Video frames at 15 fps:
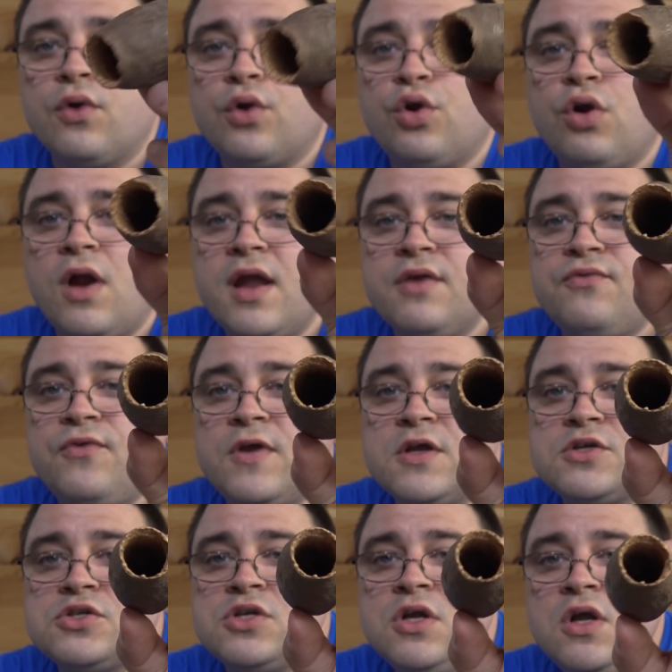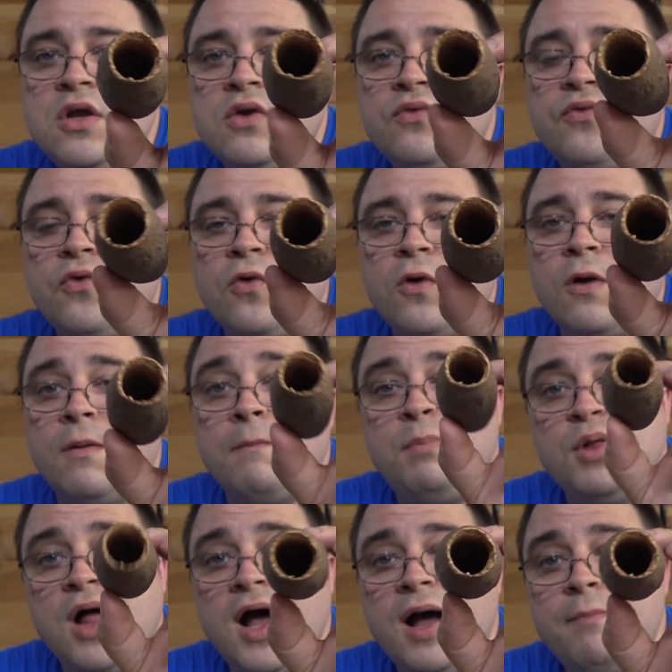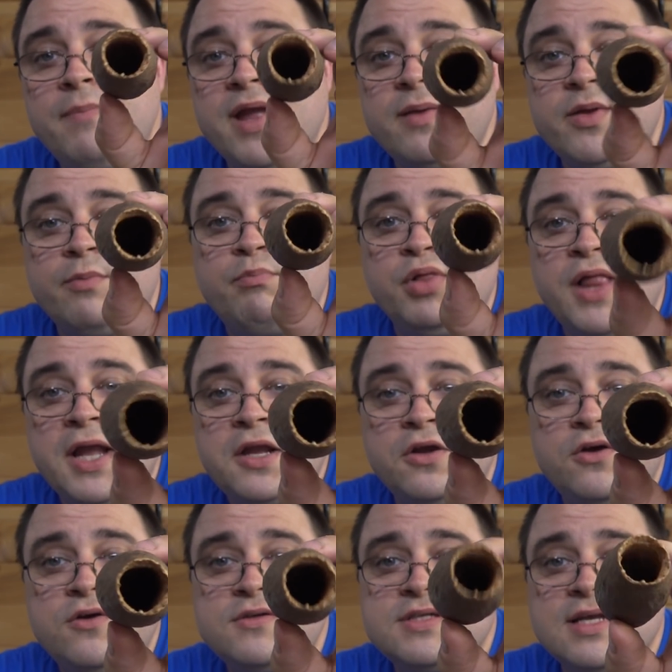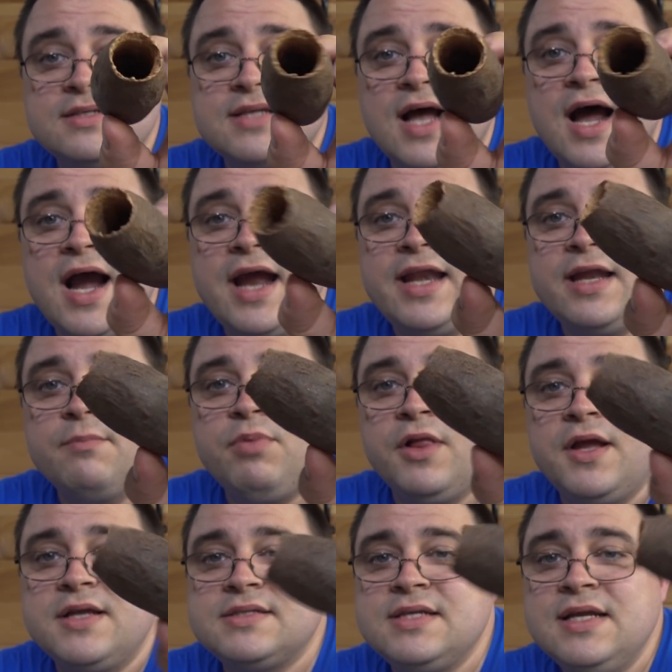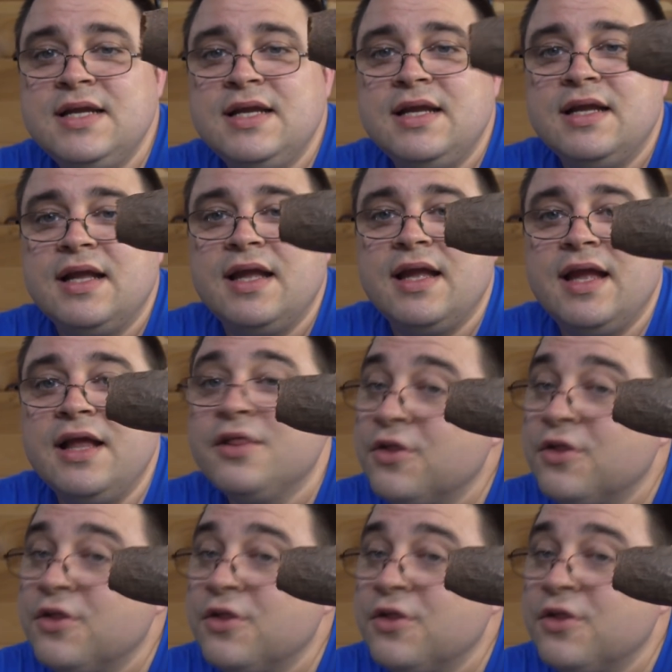crayfish, for baby plecos as a hiding place. It